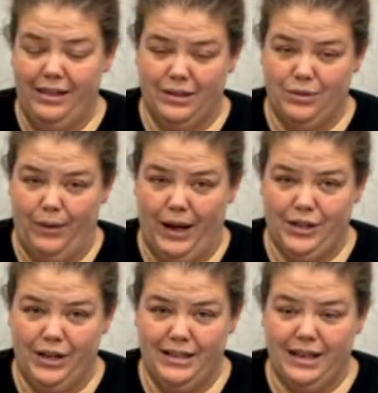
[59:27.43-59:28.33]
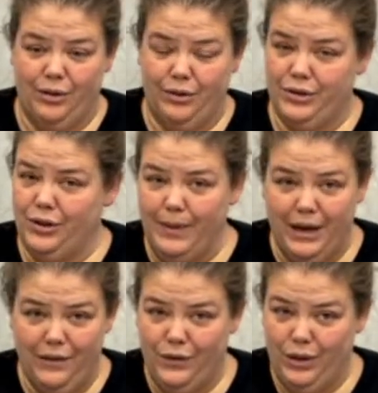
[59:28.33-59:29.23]
thanks for watching, because I know there's so
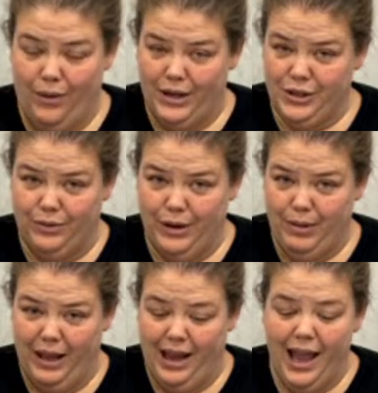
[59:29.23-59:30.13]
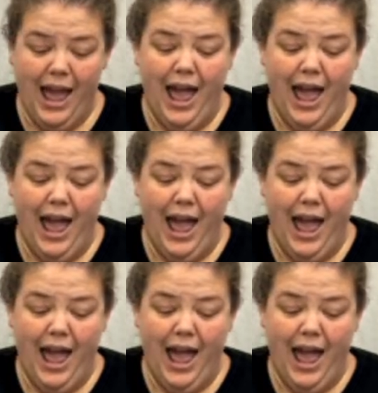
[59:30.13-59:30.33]
many of you that watch the replay